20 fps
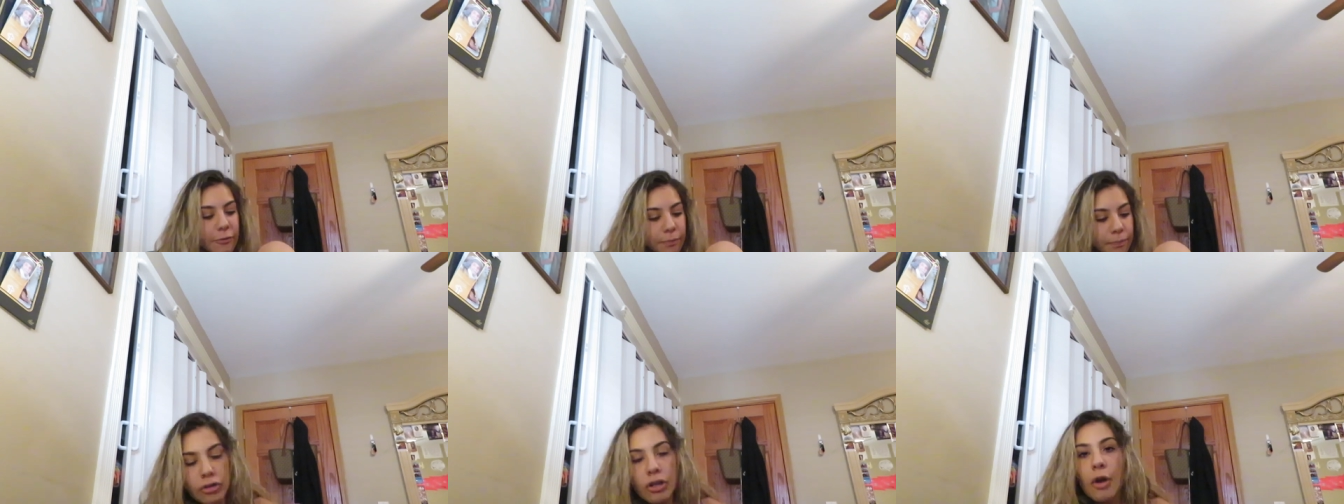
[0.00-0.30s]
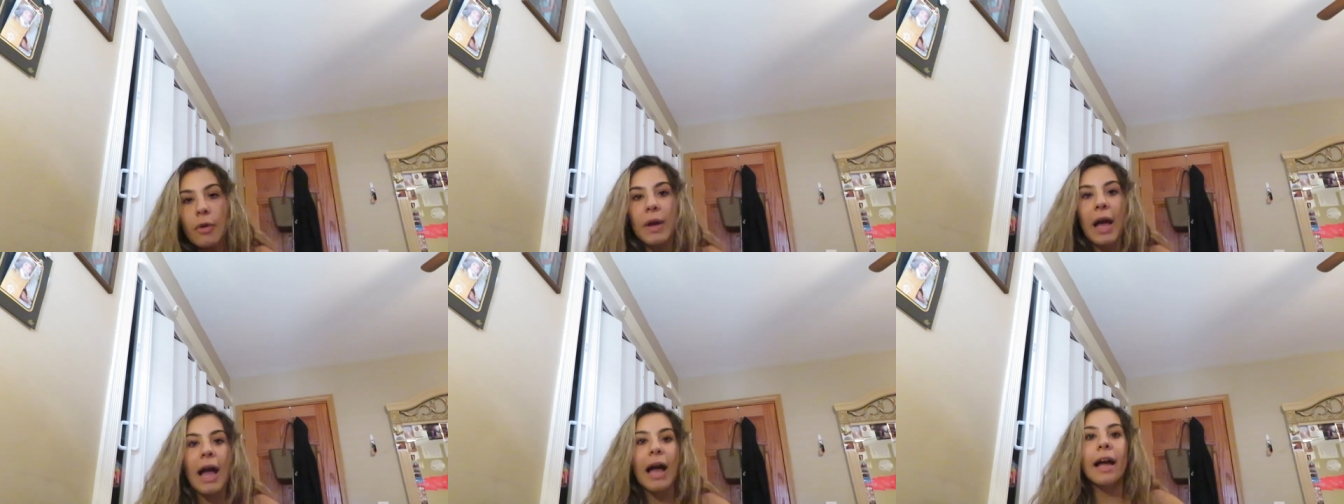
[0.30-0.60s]

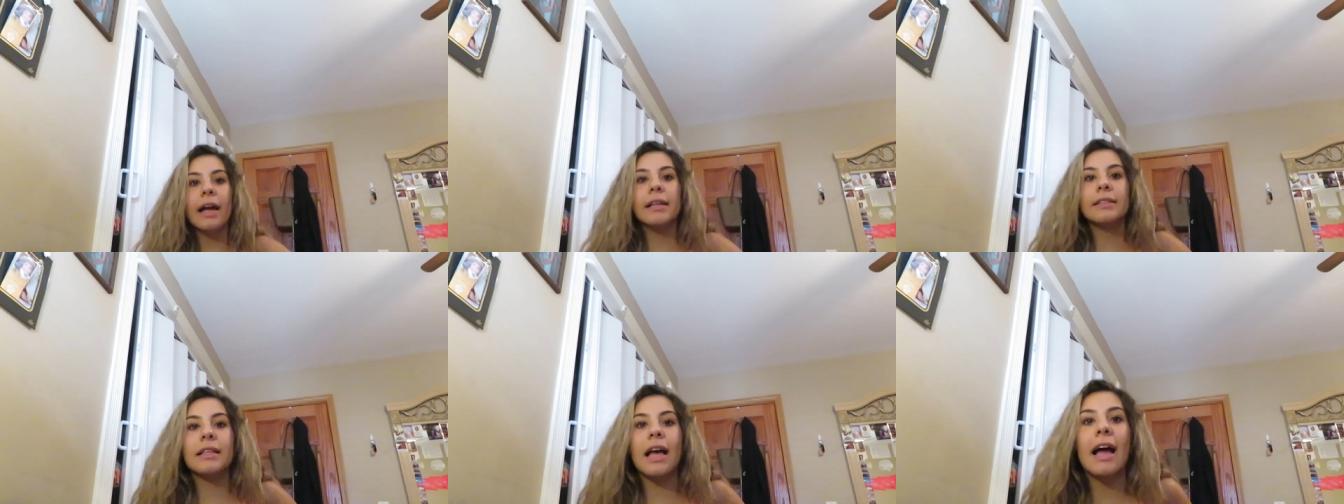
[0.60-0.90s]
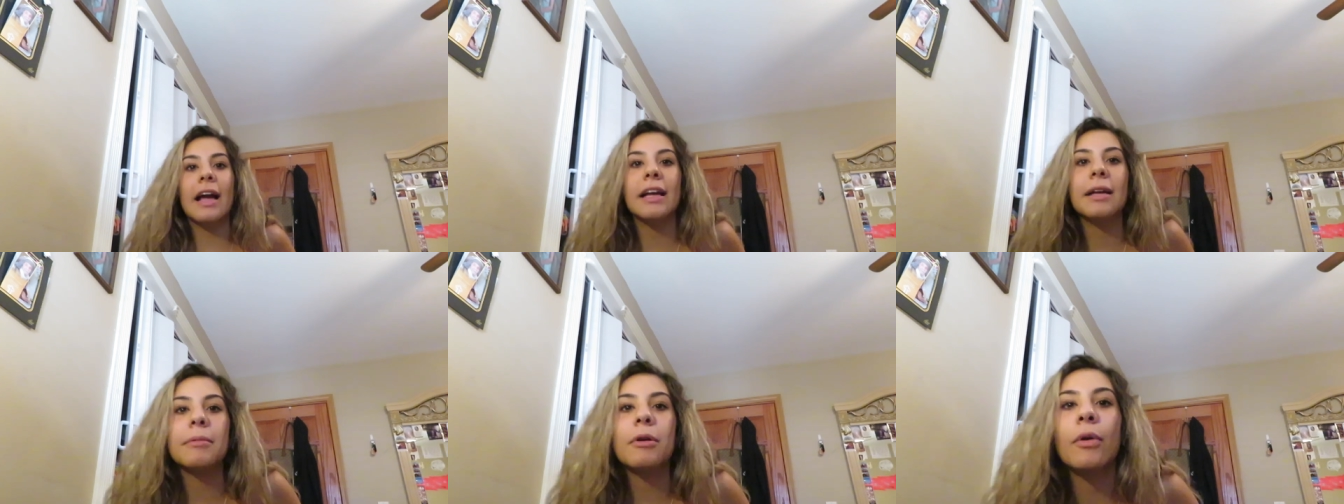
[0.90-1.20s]
So guys
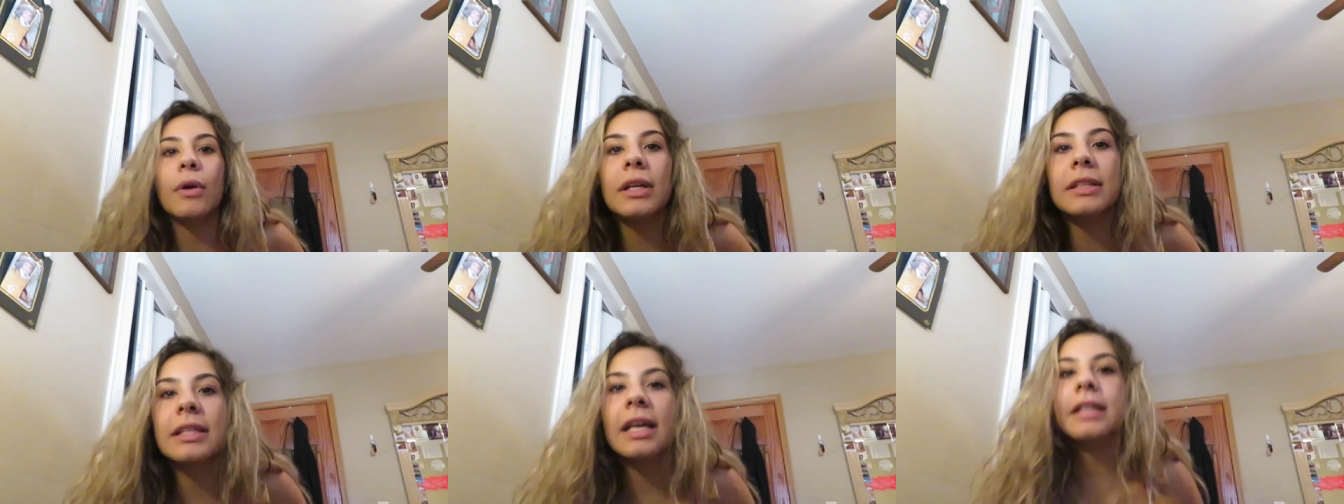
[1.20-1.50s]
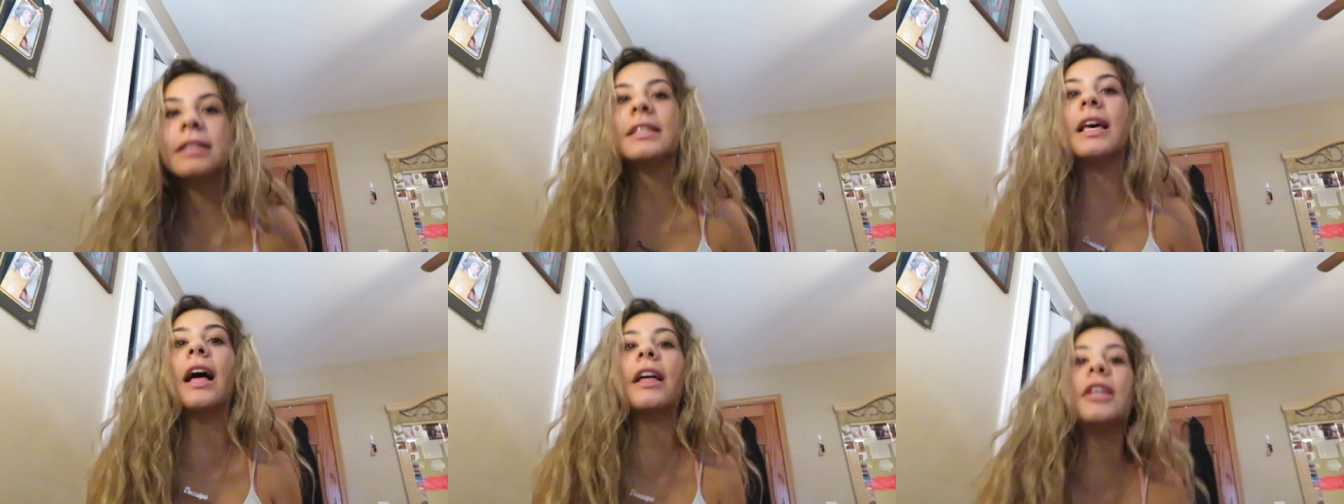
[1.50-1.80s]
I am going
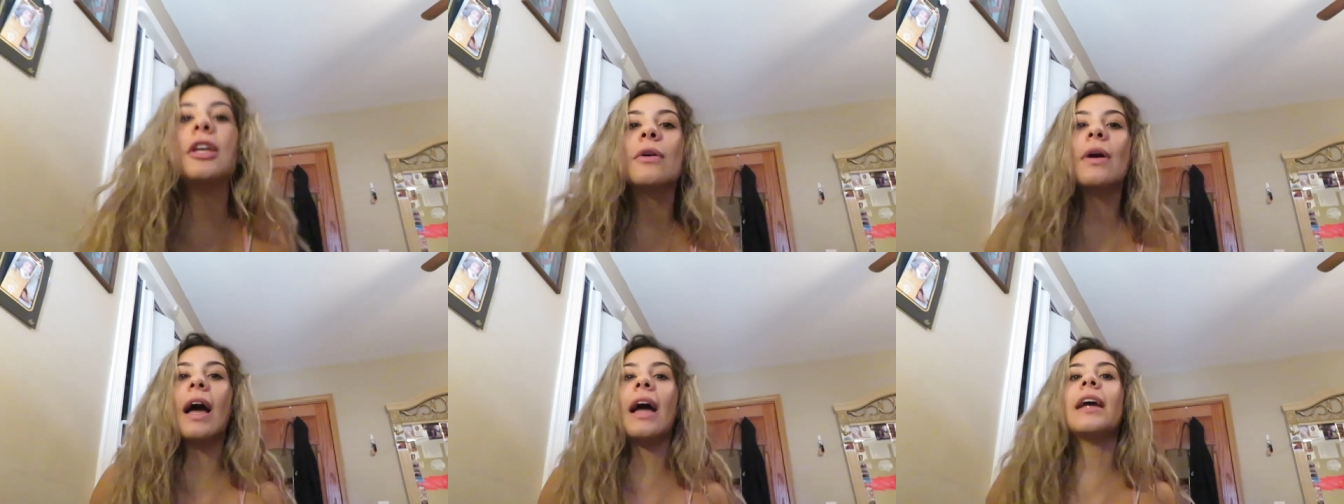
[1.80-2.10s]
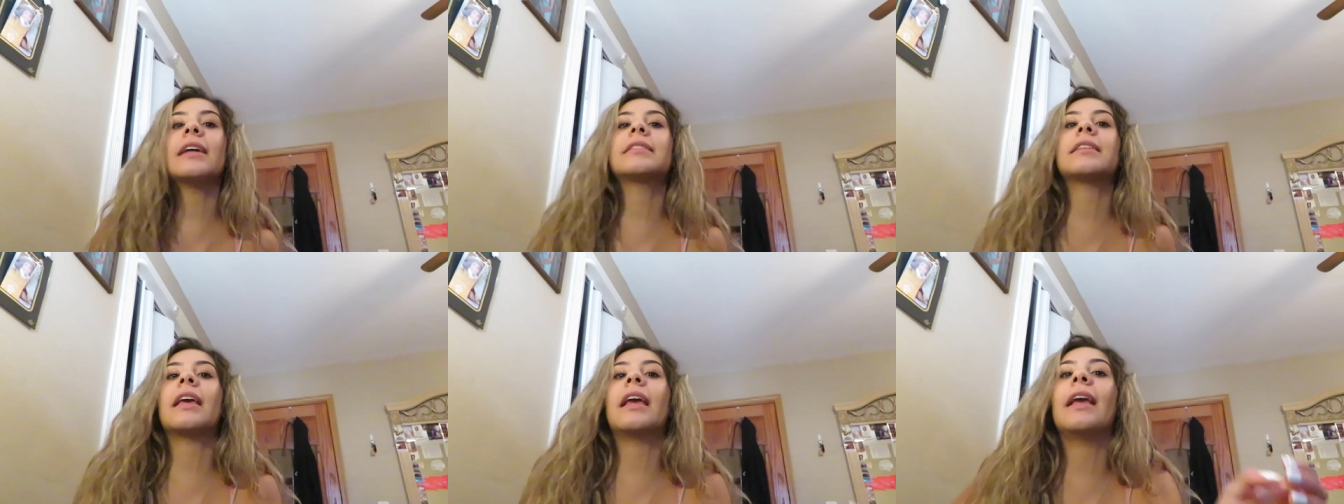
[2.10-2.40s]
to tell you
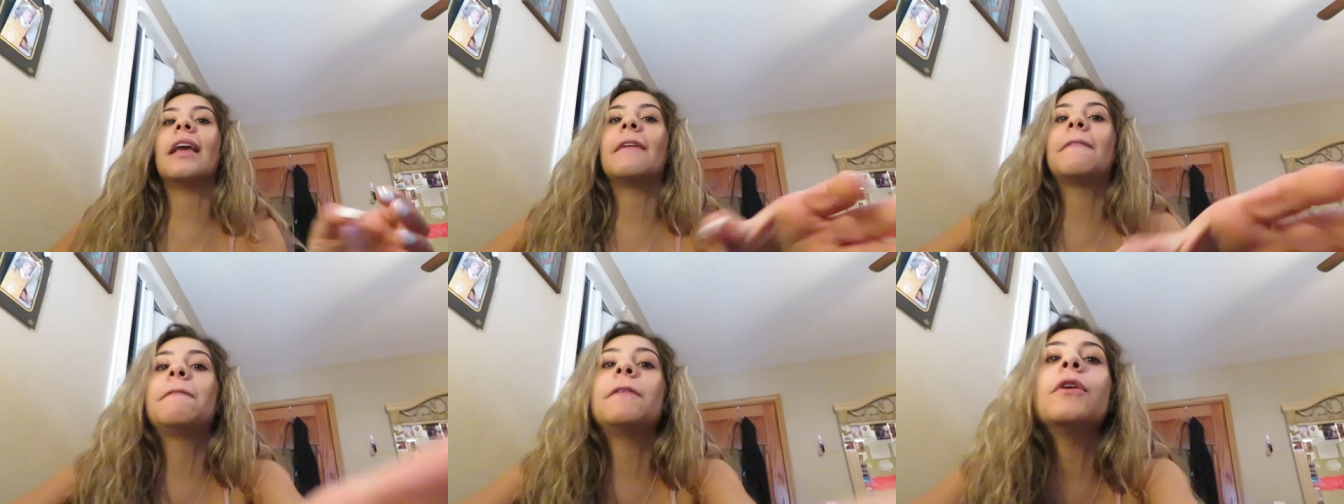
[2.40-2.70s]
guys a